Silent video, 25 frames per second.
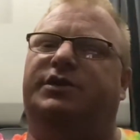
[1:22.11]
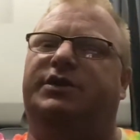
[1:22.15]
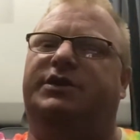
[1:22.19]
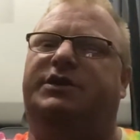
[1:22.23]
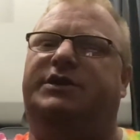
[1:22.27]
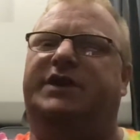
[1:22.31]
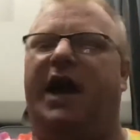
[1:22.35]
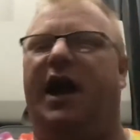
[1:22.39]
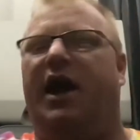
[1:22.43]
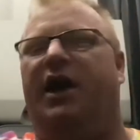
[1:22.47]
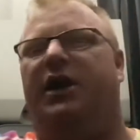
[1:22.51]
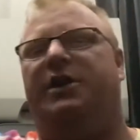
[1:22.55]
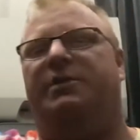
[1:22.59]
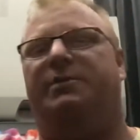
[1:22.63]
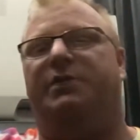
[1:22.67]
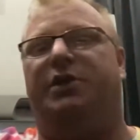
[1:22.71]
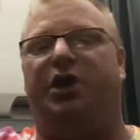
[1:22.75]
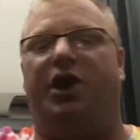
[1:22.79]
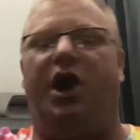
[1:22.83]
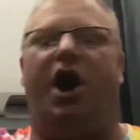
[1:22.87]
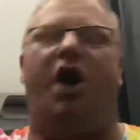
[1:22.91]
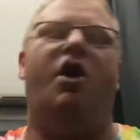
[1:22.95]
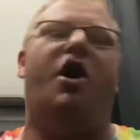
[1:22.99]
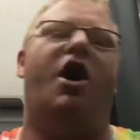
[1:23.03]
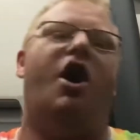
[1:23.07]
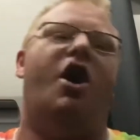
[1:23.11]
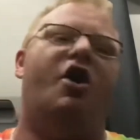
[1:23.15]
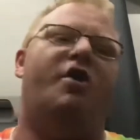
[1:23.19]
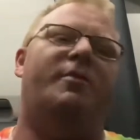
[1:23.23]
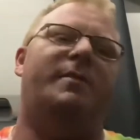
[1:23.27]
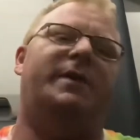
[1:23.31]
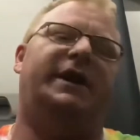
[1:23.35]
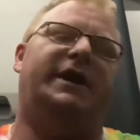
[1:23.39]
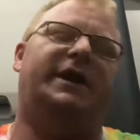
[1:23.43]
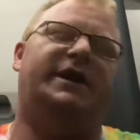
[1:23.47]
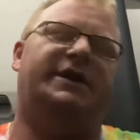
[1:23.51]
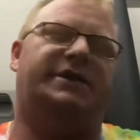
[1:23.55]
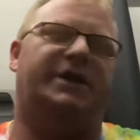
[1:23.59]
telling them to go home
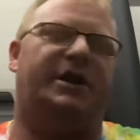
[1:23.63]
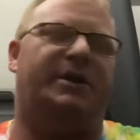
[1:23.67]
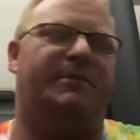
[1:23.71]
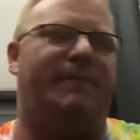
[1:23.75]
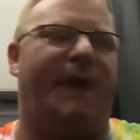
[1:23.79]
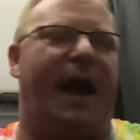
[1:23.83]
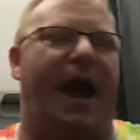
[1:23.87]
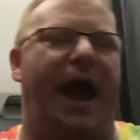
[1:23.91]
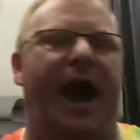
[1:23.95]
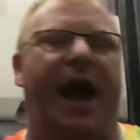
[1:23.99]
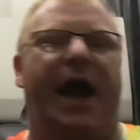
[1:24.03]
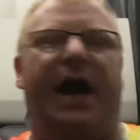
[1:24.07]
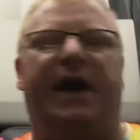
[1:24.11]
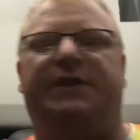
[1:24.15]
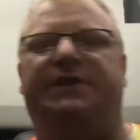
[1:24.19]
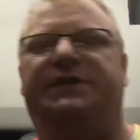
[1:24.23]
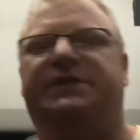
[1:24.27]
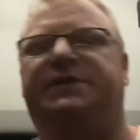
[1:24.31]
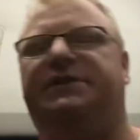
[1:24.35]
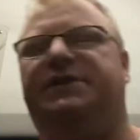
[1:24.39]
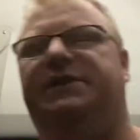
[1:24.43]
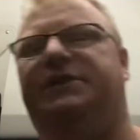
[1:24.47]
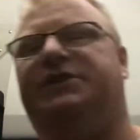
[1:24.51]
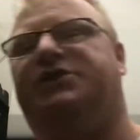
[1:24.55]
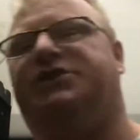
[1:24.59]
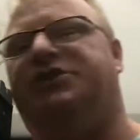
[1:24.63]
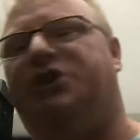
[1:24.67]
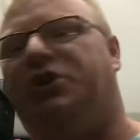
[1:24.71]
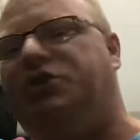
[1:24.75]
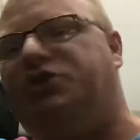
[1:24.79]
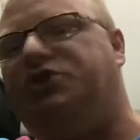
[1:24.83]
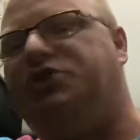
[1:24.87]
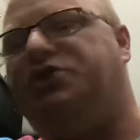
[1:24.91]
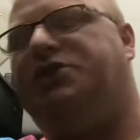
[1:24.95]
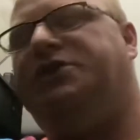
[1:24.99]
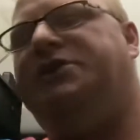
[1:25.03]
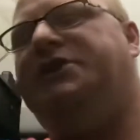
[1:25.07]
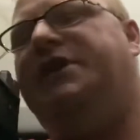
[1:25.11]
and get their masks and
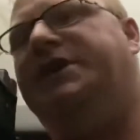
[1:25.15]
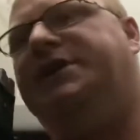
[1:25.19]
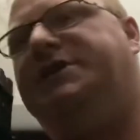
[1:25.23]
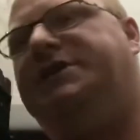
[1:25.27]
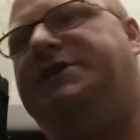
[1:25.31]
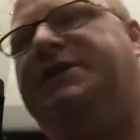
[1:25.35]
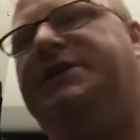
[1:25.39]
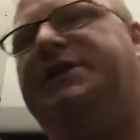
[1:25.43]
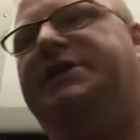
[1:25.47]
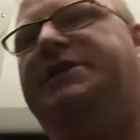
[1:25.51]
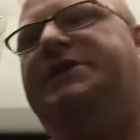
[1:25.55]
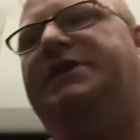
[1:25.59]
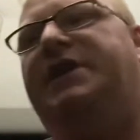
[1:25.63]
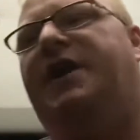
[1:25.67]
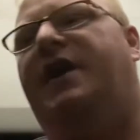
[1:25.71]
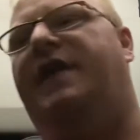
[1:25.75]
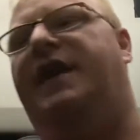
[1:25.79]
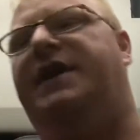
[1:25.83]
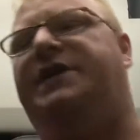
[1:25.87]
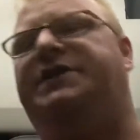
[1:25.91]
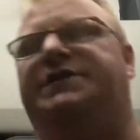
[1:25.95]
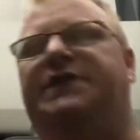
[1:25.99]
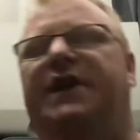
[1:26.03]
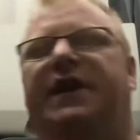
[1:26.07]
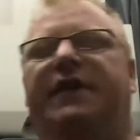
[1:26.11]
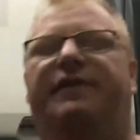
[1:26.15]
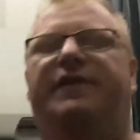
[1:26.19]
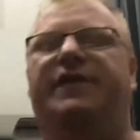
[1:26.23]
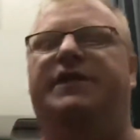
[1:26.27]
social distance and all that stuff.